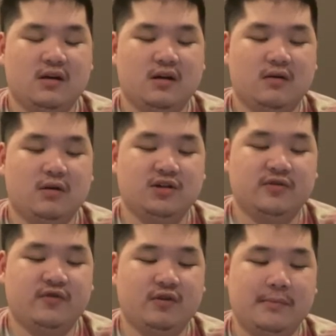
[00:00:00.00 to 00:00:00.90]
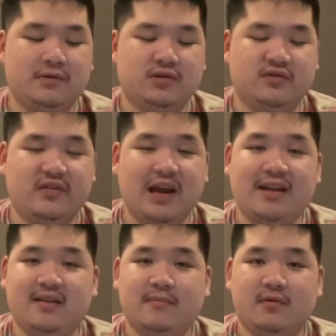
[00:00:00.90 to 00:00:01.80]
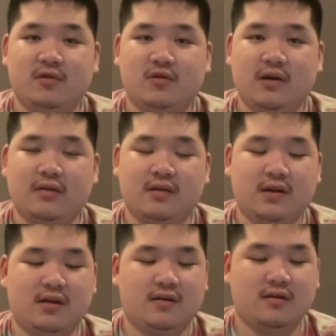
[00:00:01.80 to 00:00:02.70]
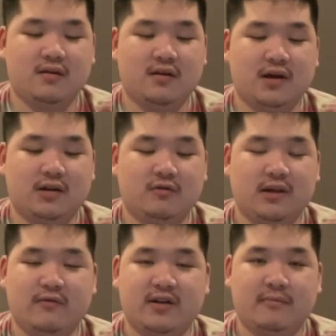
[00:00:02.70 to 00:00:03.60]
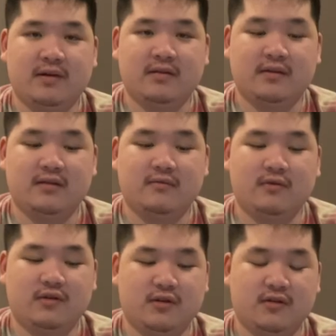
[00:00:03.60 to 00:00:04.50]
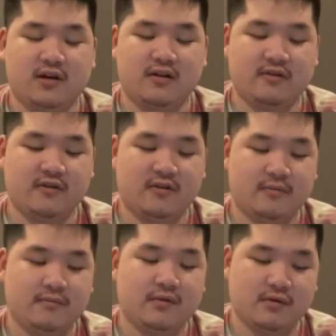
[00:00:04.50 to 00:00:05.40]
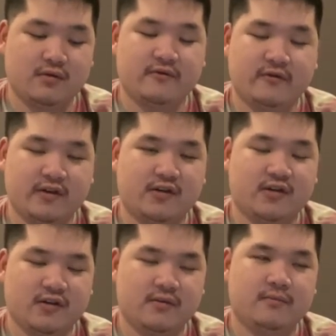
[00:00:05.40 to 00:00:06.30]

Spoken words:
I watched a few episodes of Atypical, I think. Totally recommend it. The Good Doctor, also very good.